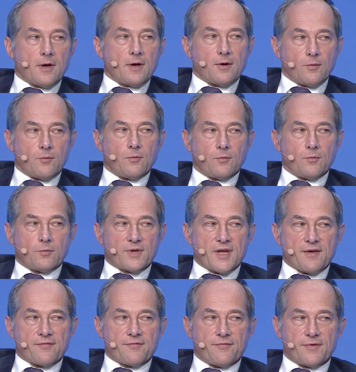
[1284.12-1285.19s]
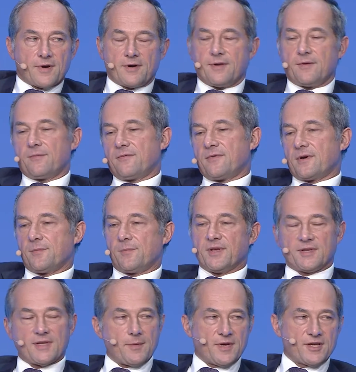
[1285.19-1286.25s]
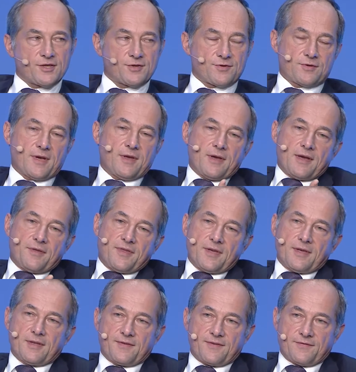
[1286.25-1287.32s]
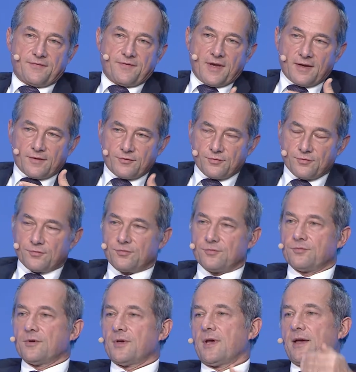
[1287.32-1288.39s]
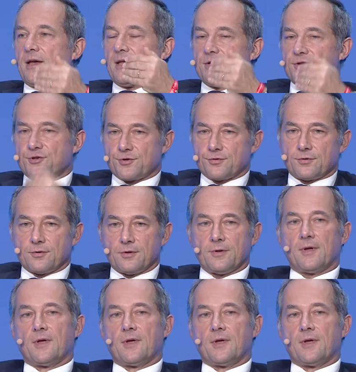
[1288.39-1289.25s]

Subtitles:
would have very, very big damages. So I think it's fair to ensure